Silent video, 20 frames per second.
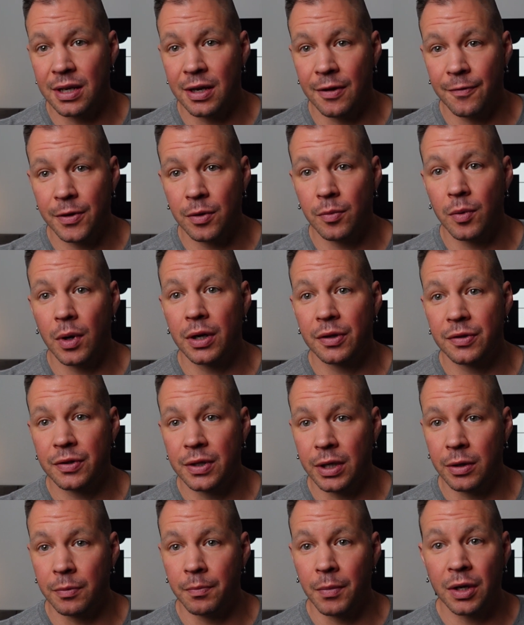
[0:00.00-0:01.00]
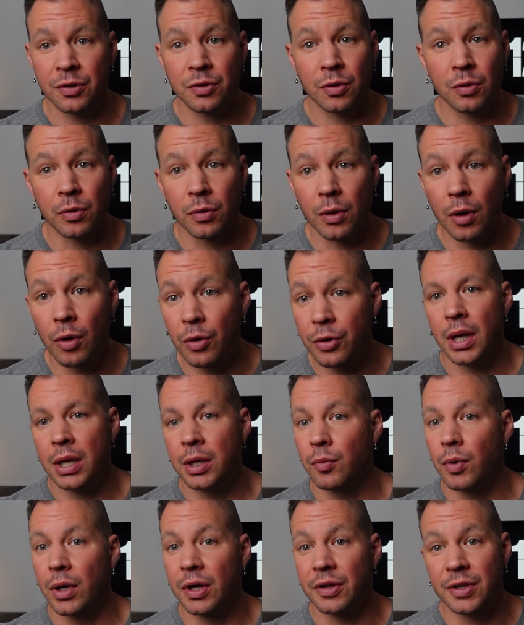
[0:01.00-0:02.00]
And if you wanna see muscle growth and
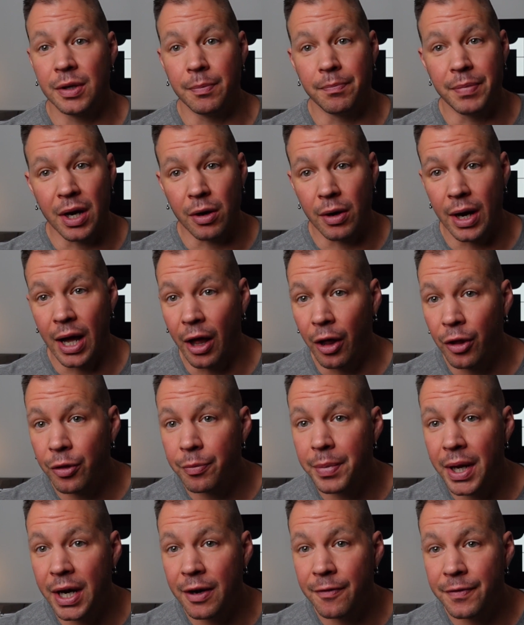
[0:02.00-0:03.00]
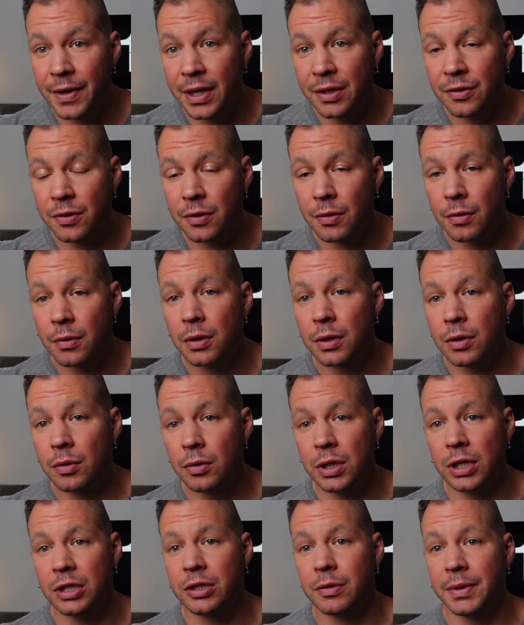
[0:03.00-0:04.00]
you wanna see better health benefits,
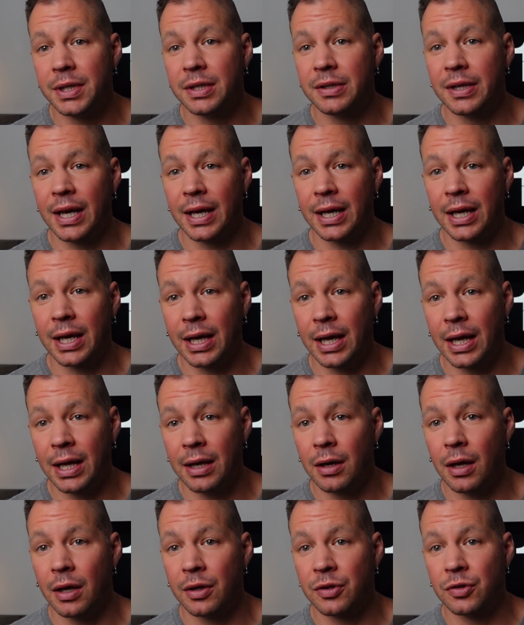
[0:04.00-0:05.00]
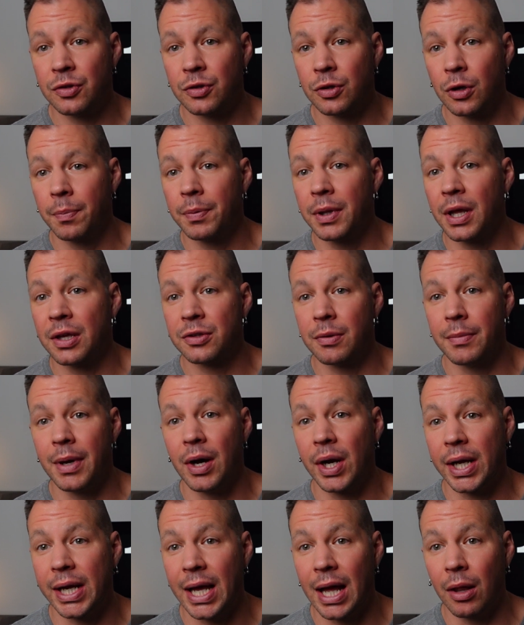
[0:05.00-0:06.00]
you need to be taking in a surplus
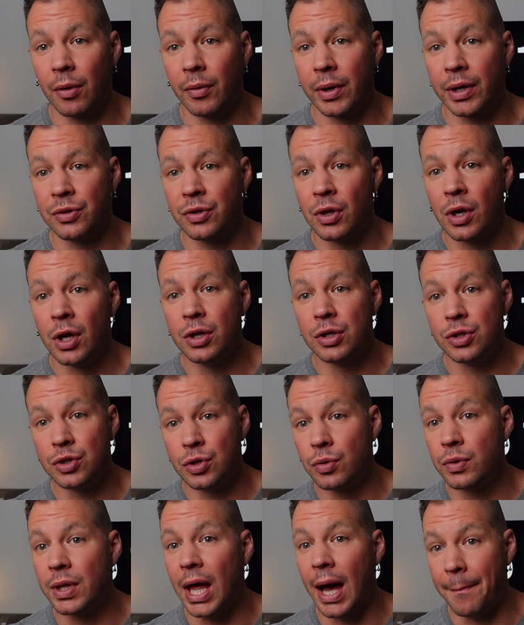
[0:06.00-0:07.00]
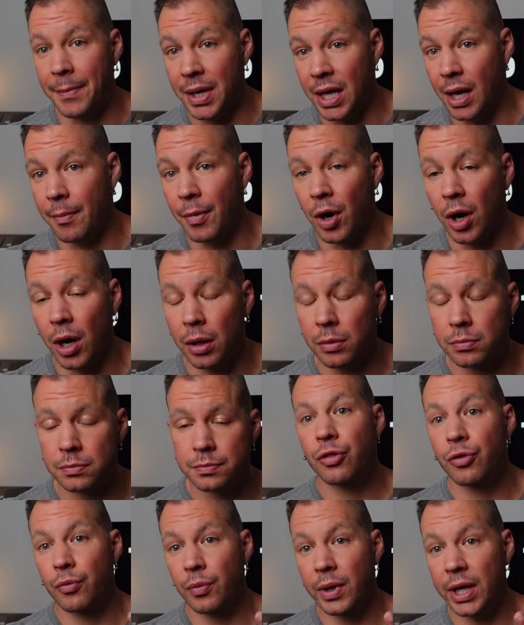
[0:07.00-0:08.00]
amount of calories to that BMR.
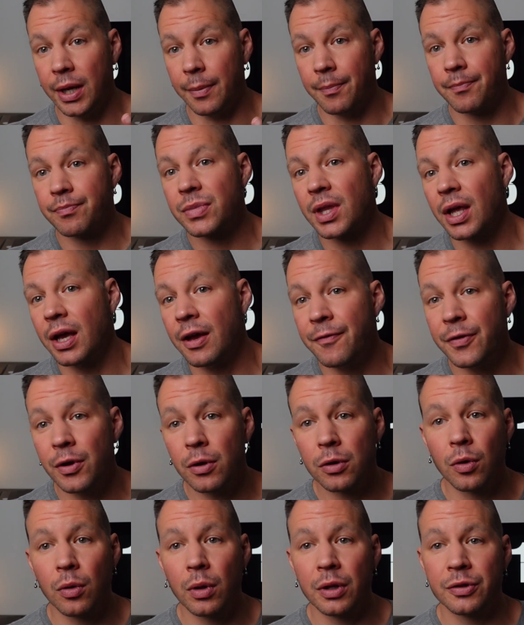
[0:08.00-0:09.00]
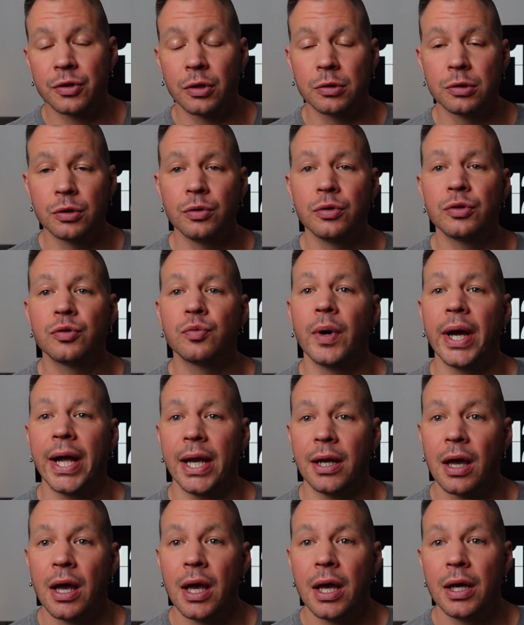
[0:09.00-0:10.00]
Three, if your goal is to lose
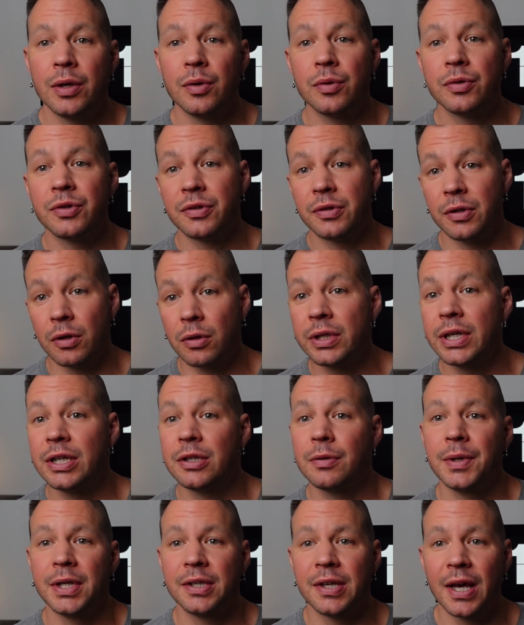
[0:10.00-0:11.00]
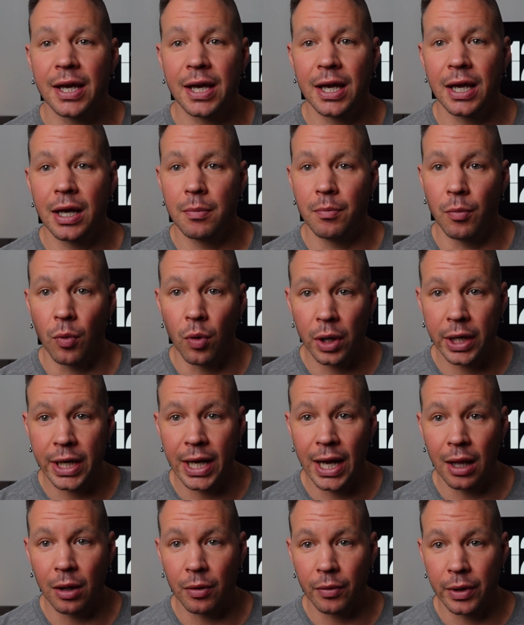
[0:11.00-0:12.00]
weight, you still need to be taking in more
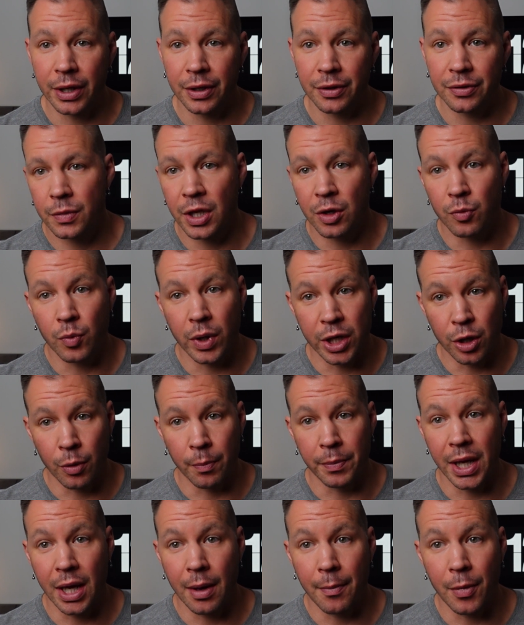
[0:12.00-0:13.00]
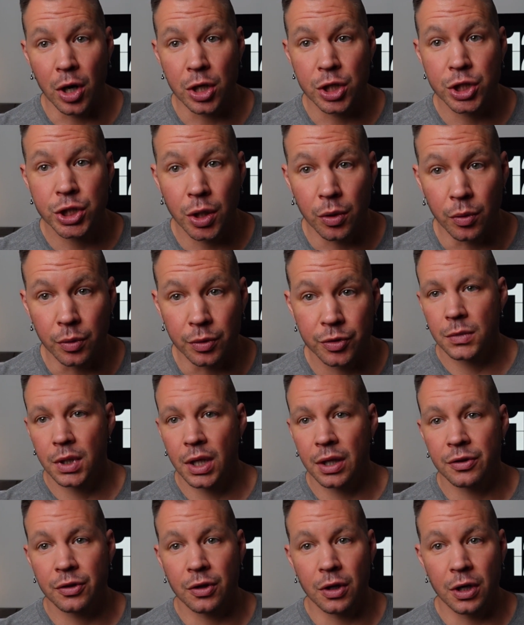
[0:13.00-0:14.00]
calories than what your BMR shows.
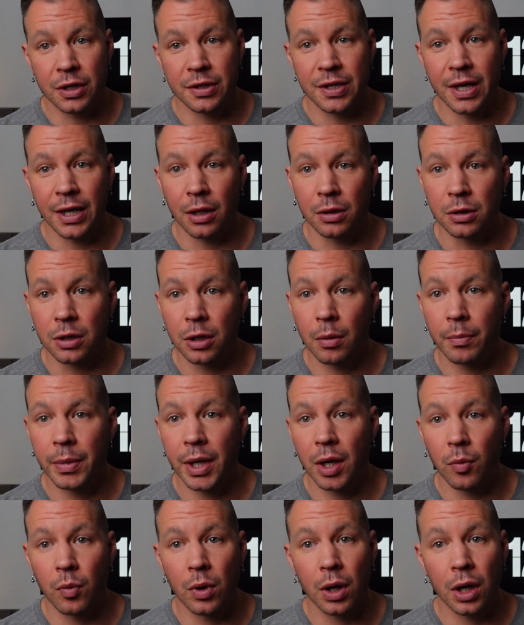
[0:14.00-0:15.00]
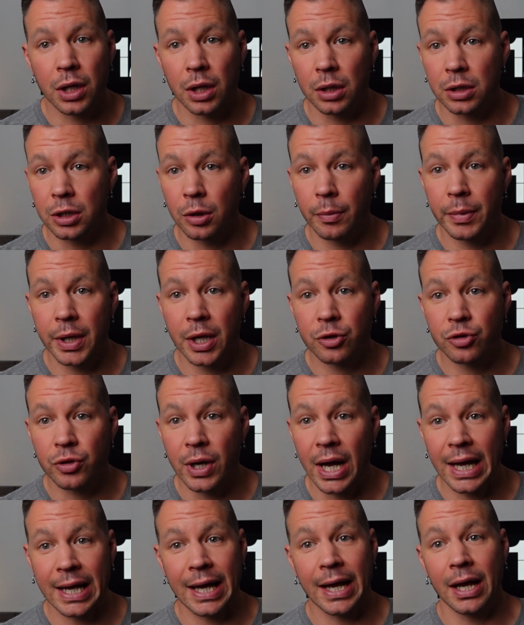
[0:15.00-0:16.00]
It's gonna take a little bit of work, a little bit of
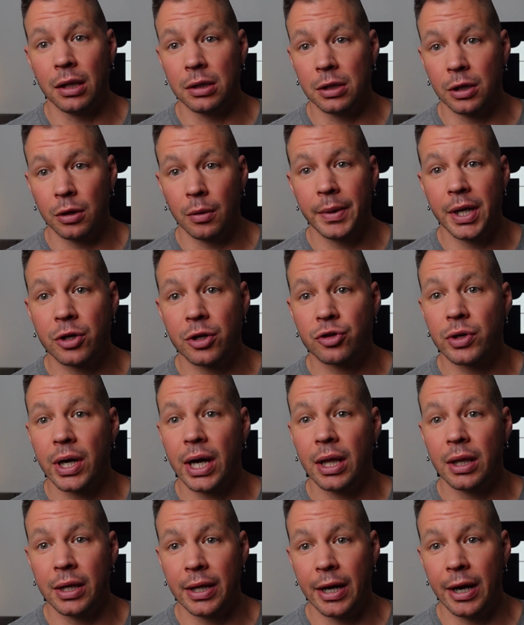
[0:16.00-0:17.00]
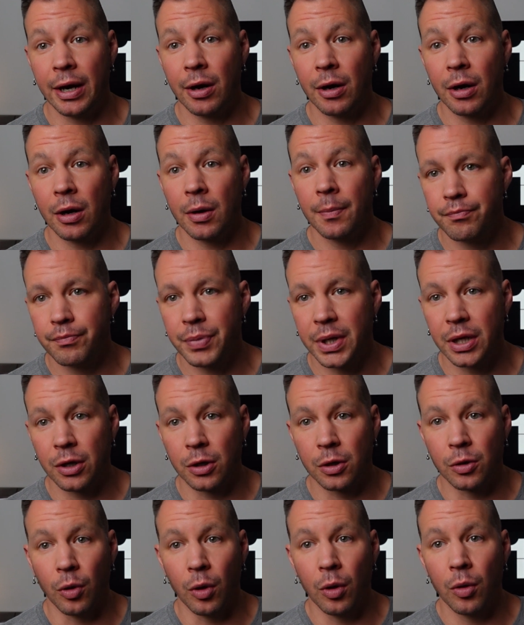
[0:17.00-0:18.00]
tracking, a little trial and error, but
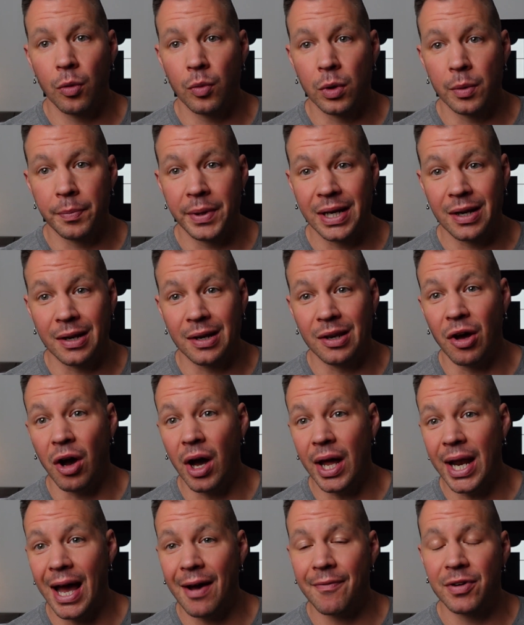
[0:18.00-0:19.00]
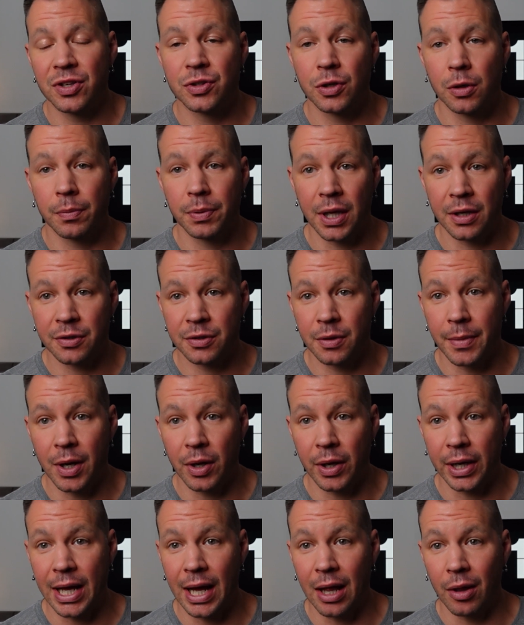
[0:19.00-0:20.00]
your goal would be to not have a surplus
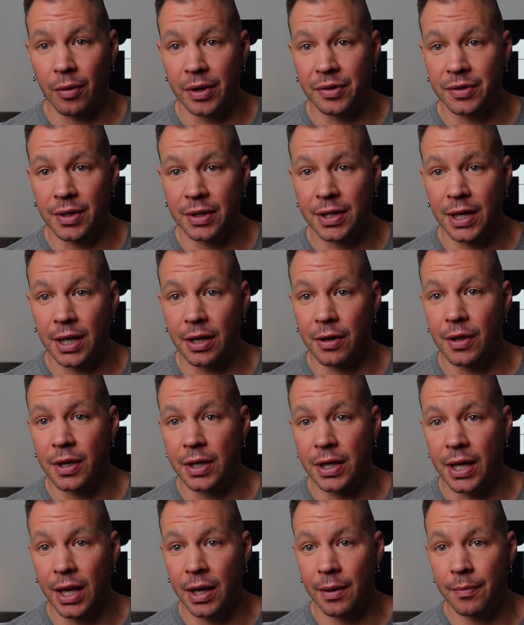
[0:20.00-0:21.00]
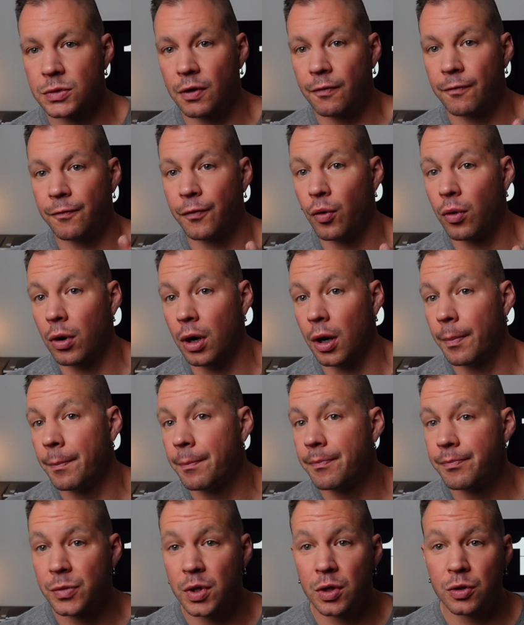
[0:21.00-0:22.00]
amount of calories at the end of the day. Four,
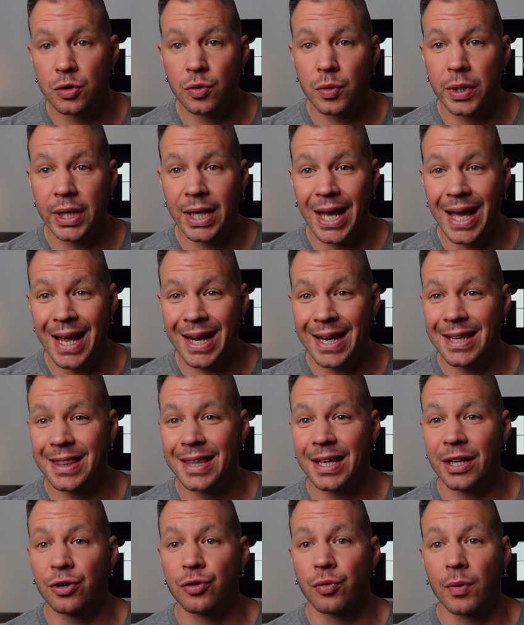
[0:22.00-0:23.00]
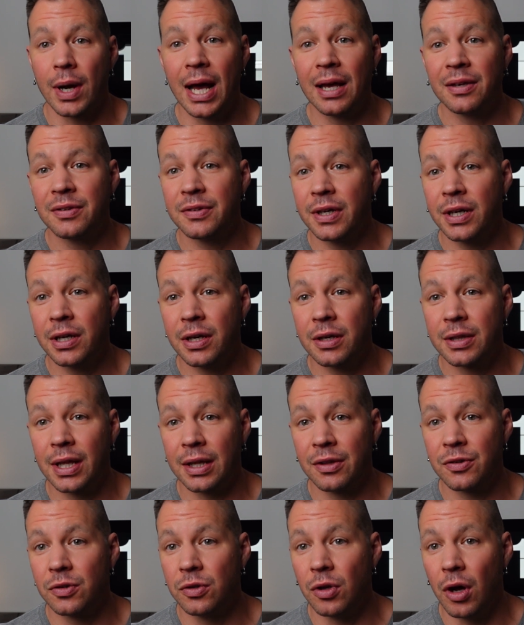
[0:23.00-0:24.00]
doing anything drastic
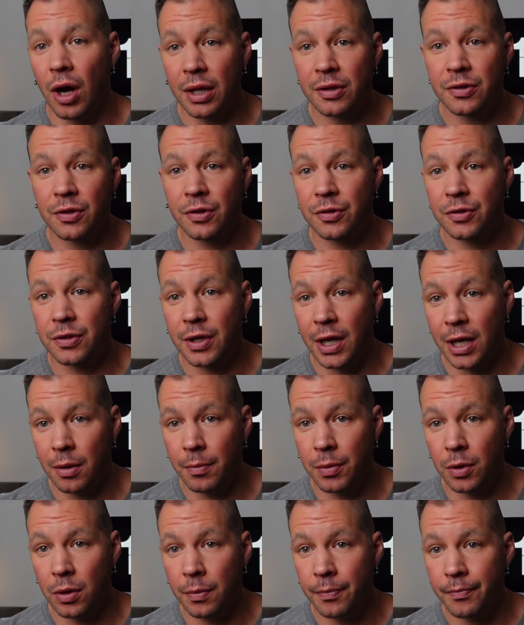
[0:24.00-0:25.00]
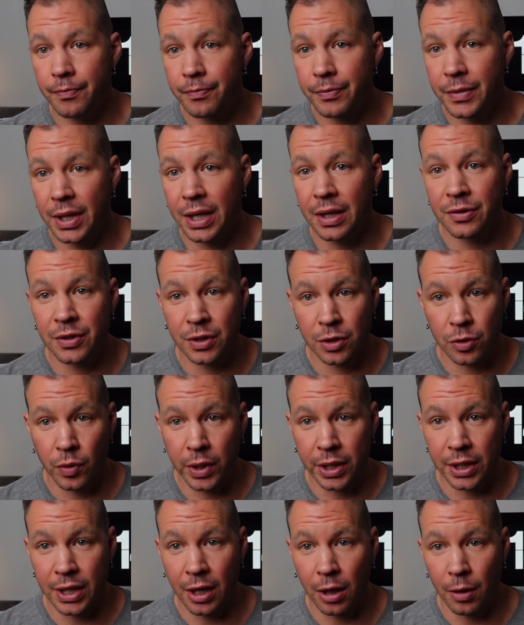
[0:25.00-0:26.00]
that's not sustainable isn't
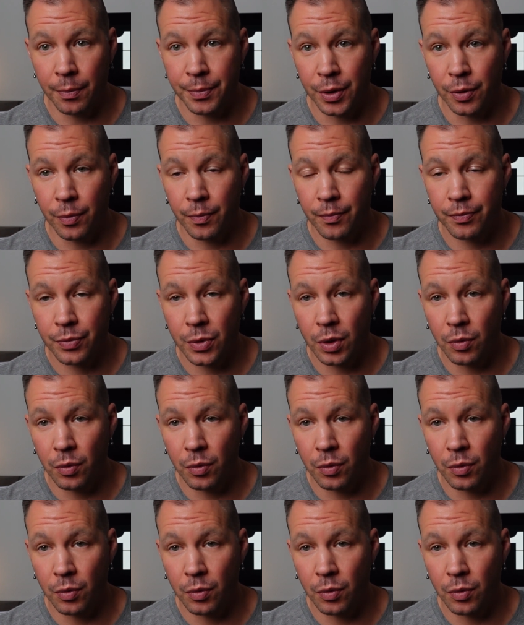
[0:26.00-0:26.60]
going to help you.